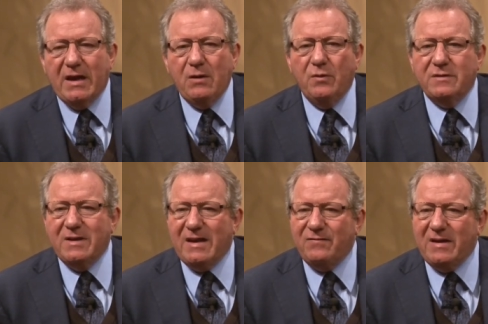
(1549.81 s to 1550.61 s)
he
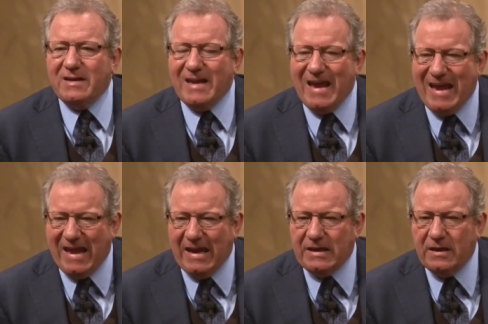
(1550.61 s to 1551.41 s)
wouldn't even need an
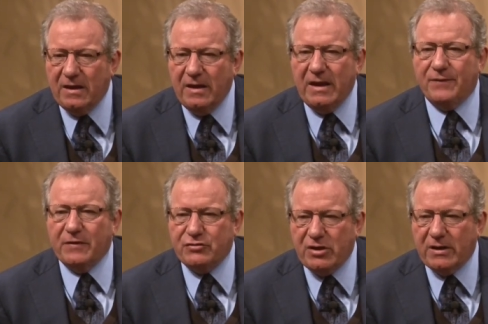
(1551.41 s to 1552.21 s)
egg
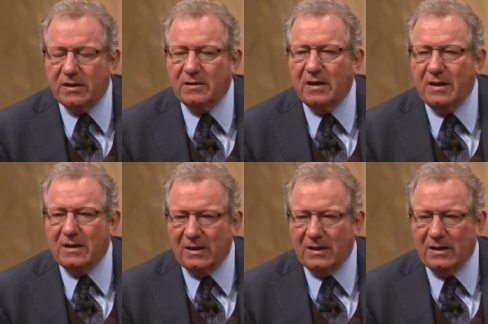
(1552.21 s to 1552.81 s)
if a chicken